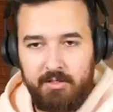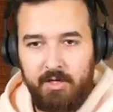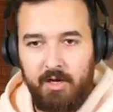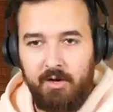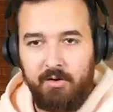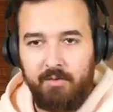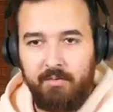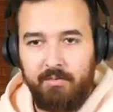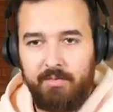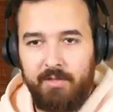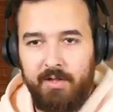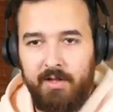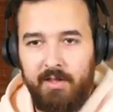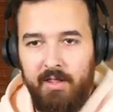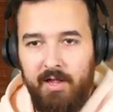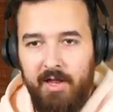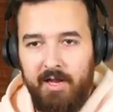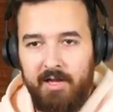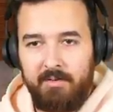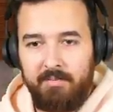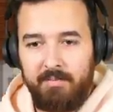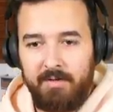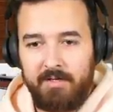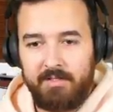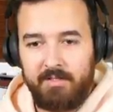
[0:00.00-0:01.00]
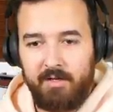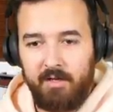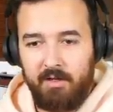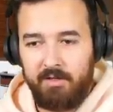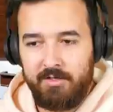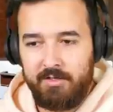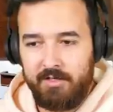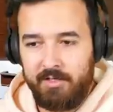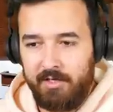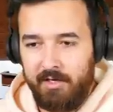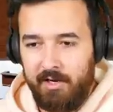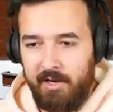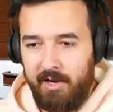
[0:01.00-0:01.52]
So, they like
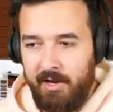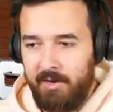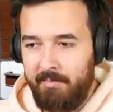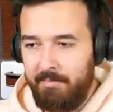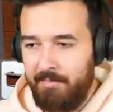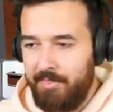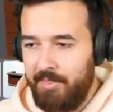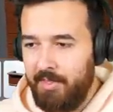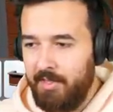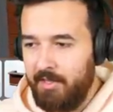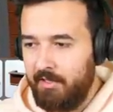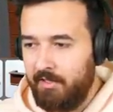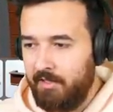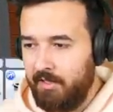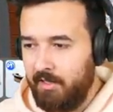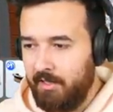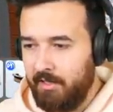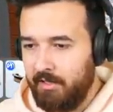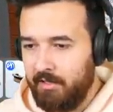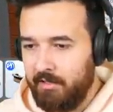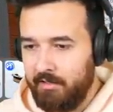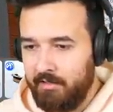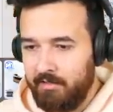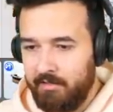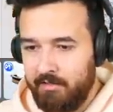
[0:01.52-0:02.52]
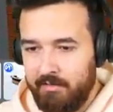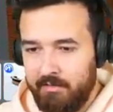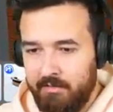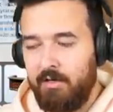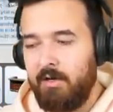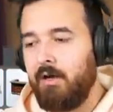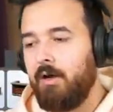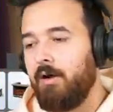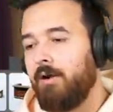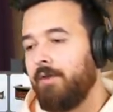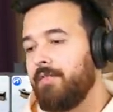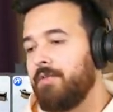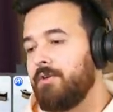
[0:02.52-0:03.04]
mixology. I'm thinking,
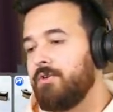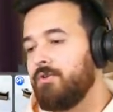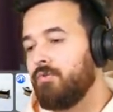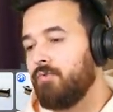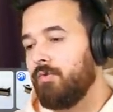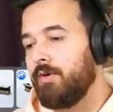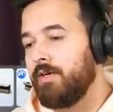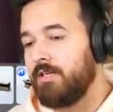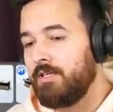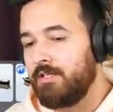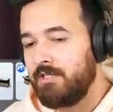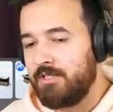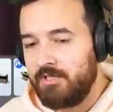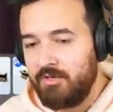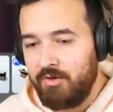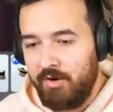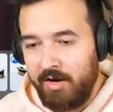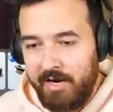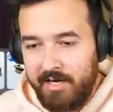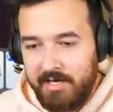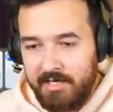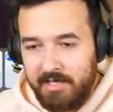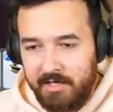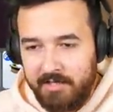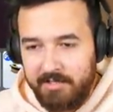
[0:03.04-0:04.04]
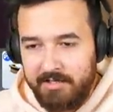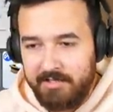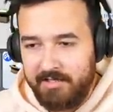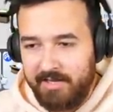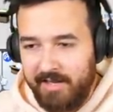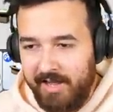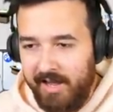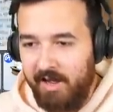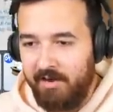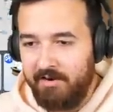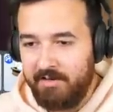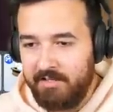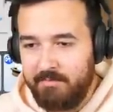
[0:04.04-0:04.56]
oh, the drinks tray doesn't
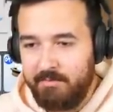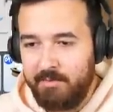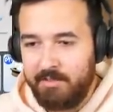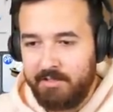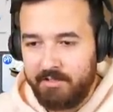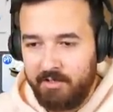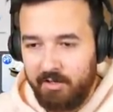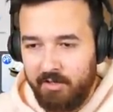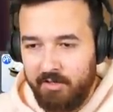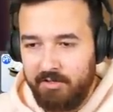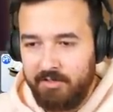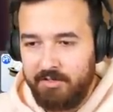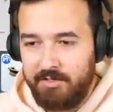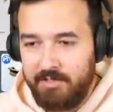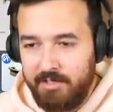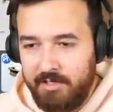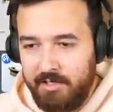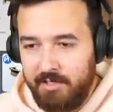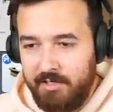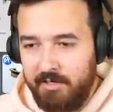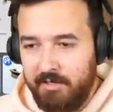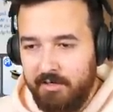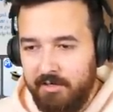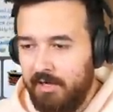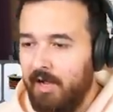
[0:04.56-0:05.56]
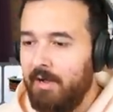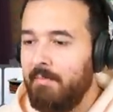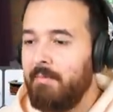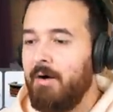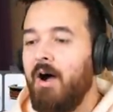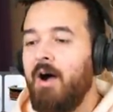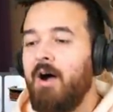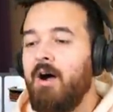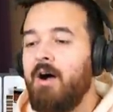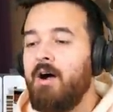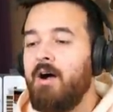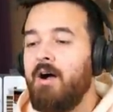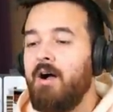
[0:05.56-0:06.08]
count as mixology? Come
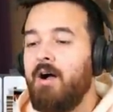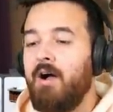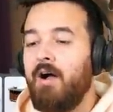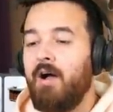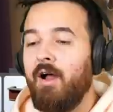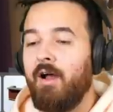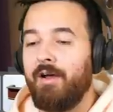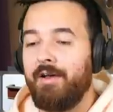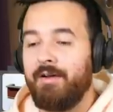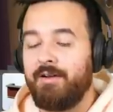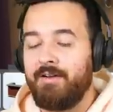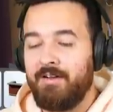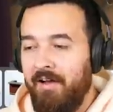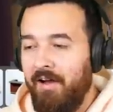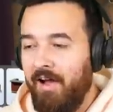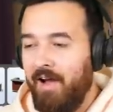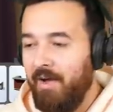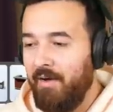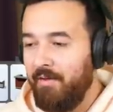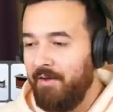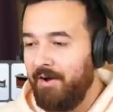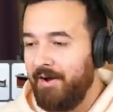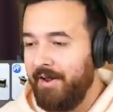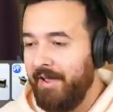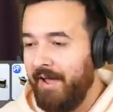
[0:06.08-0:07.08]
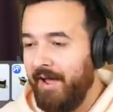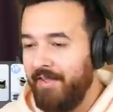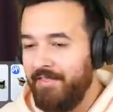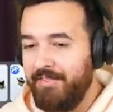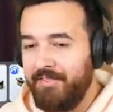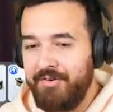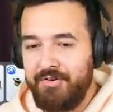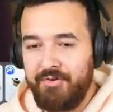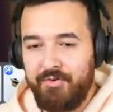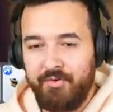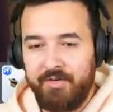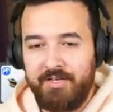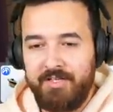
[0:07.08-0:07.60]
on! I wanted to add the
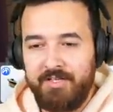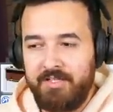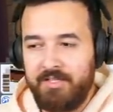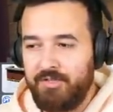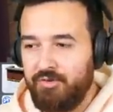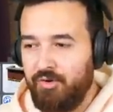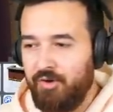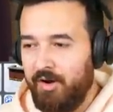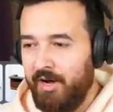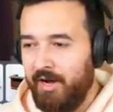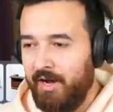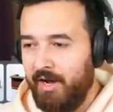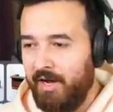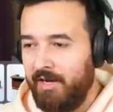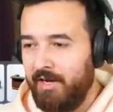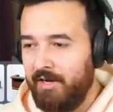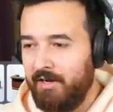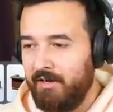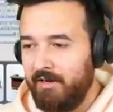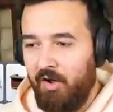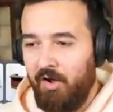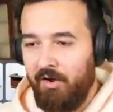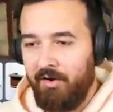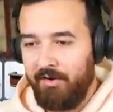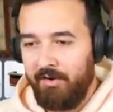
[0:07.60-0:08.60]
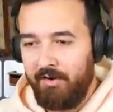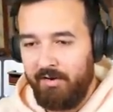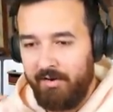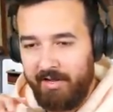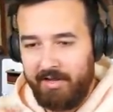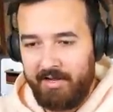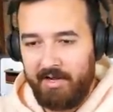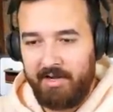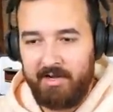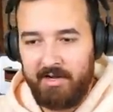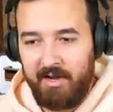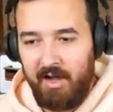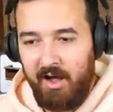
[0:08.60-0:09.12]
drinks tray on
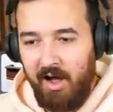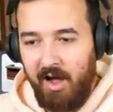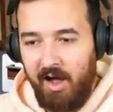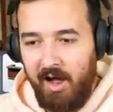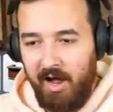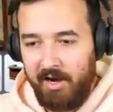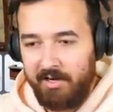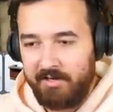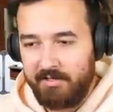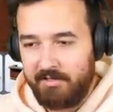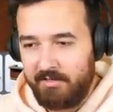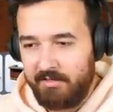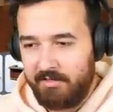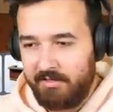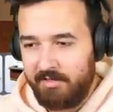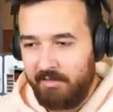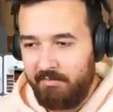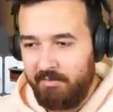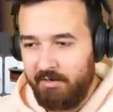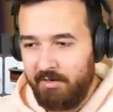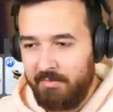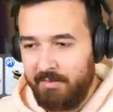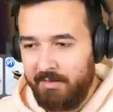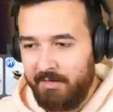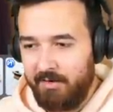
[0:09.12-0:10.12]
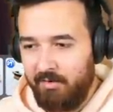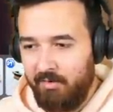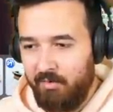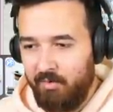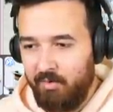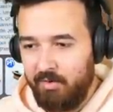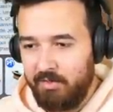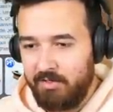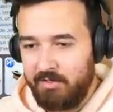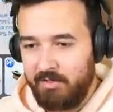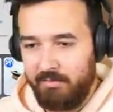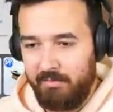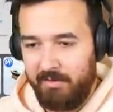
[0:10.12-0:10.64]
like a cart, because that would have been
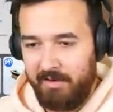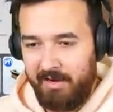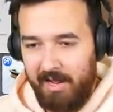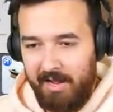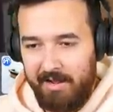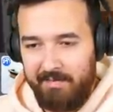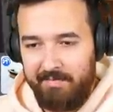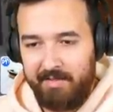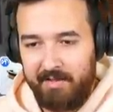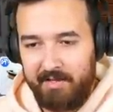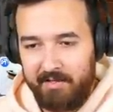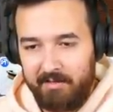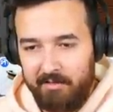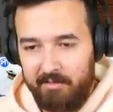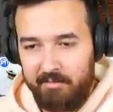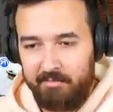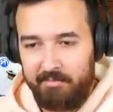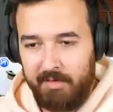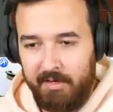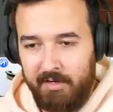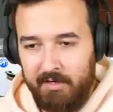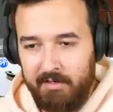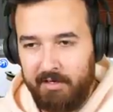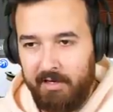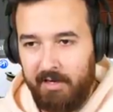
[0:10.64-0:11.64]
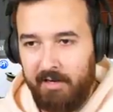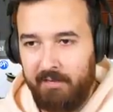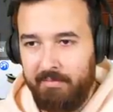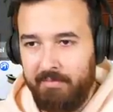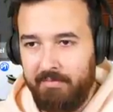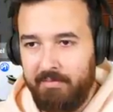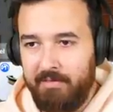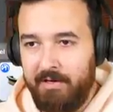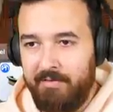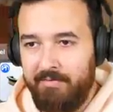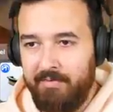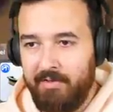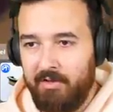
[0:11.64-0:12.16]
awesome and have like a little bar cart. I mean,
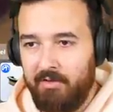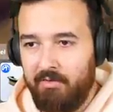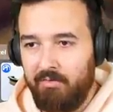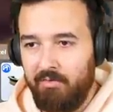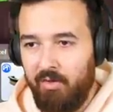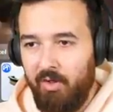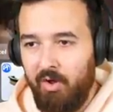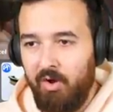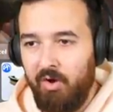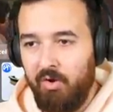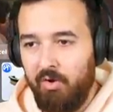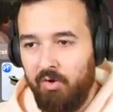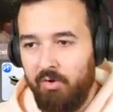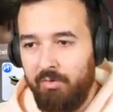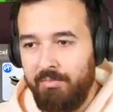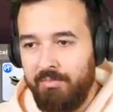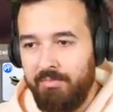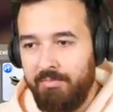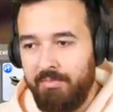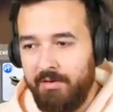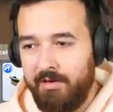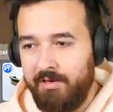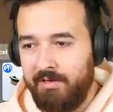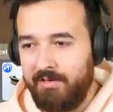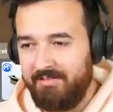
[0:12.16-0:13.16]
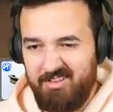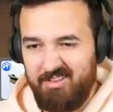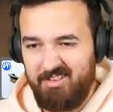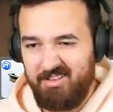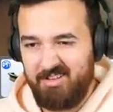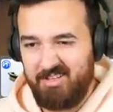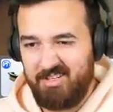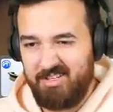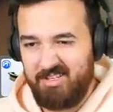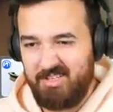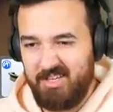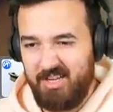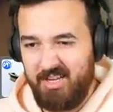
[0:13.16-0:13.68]
we could have the globe, but it's not the
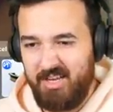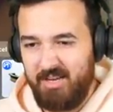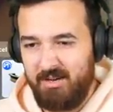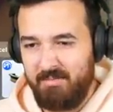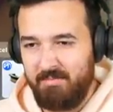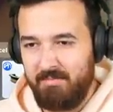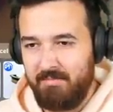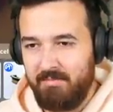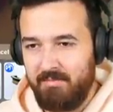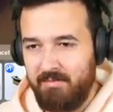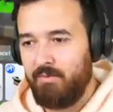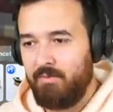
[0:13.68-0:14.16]
same.